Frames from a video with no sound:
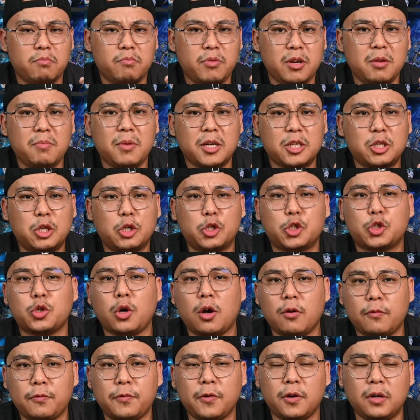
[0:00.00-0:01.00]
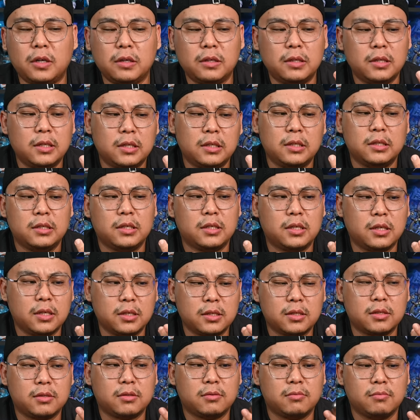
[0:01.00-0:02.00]
pretty much the shortfall,
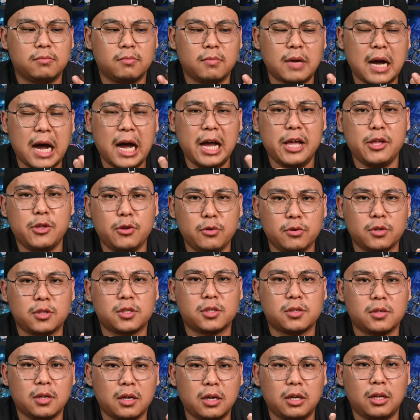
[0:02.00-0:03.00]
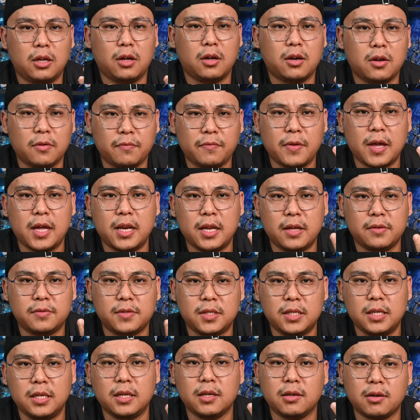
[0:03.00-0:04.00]
because I use a lot of
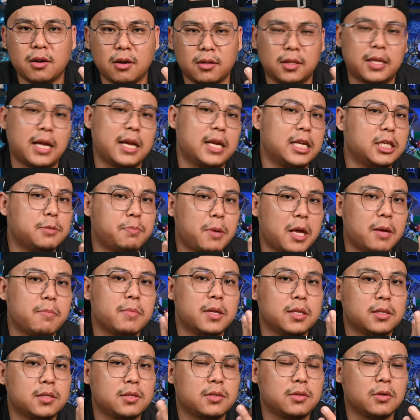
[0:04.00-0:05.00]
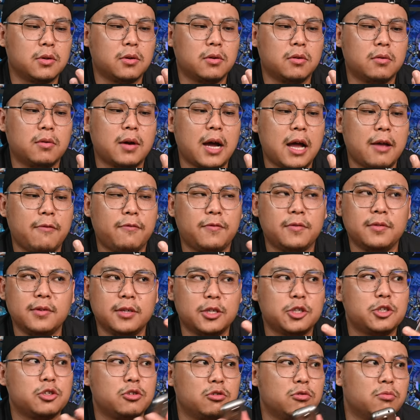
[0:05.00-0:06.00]
NFC contactless payments, so I feel
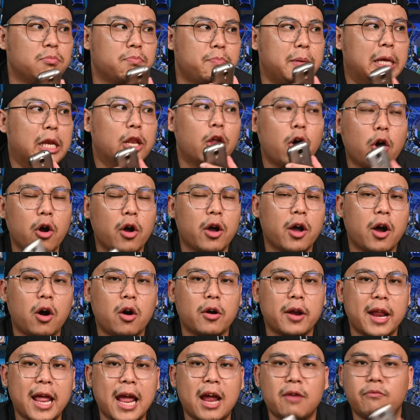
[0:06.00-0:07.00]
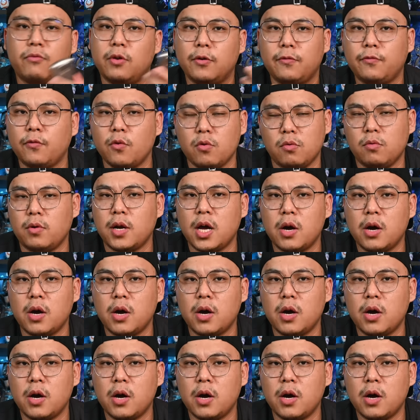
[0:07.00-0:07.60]
it should belong on every phone